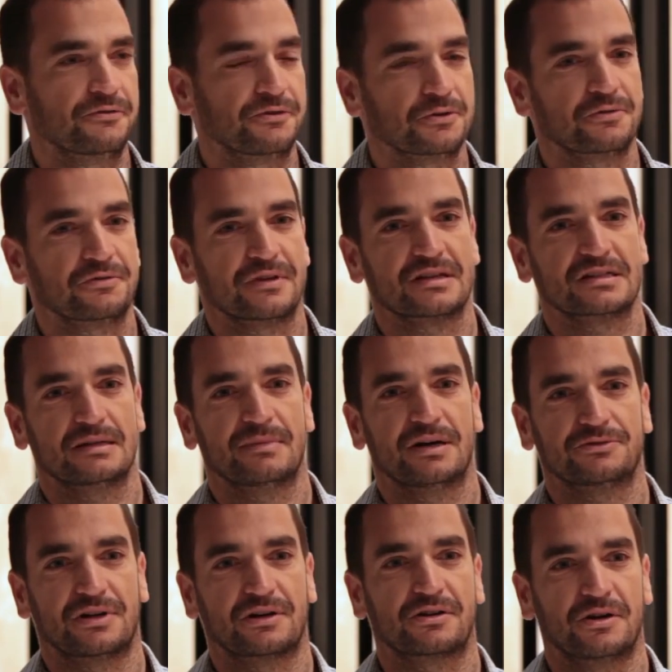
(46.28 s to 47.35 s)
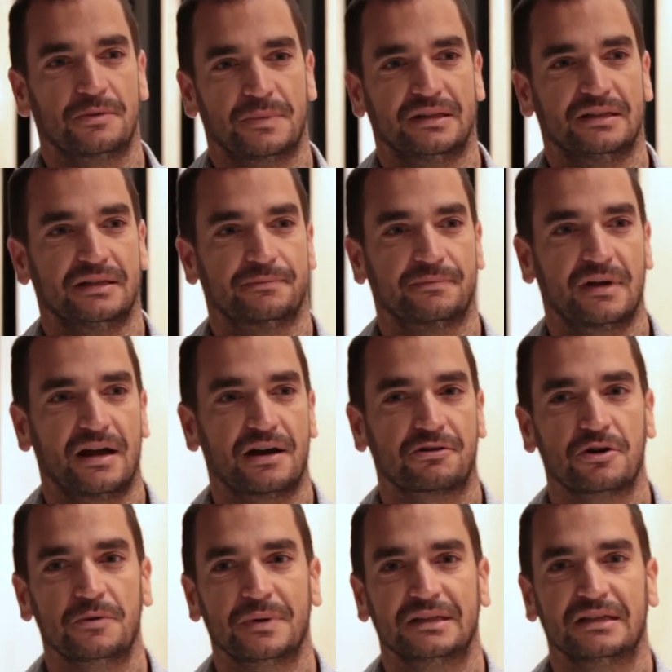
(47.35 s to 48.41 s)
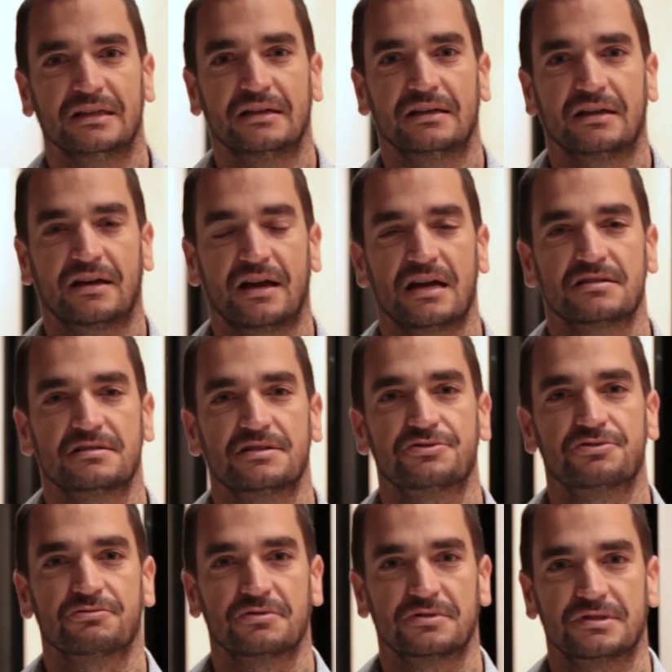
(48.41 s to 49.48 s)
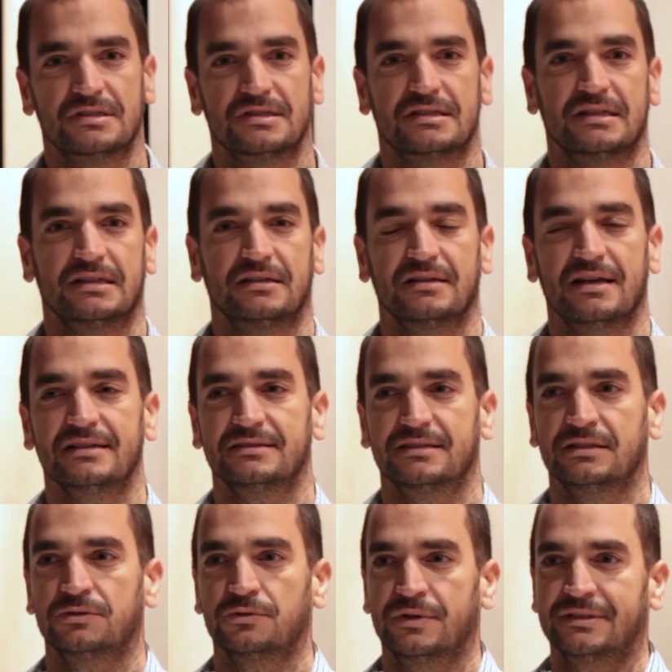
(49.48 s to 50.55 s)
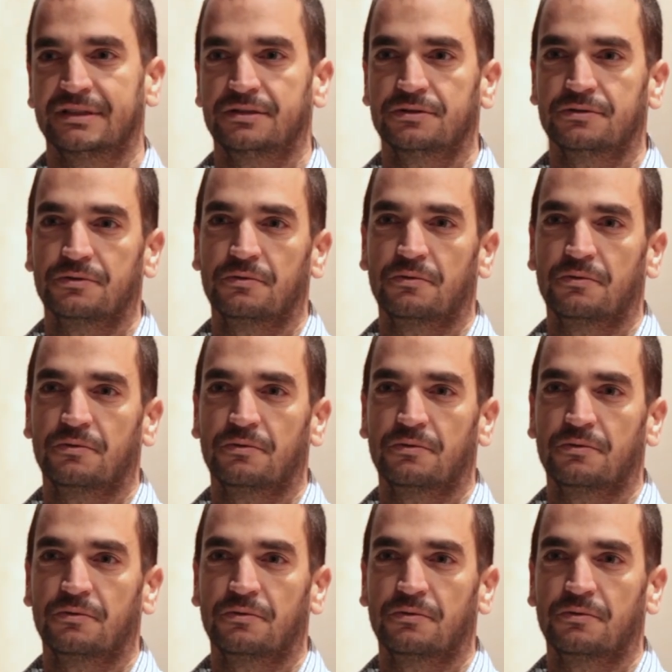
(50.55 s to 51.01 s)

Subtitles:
a few things about our company. Our company has its roots in 1922,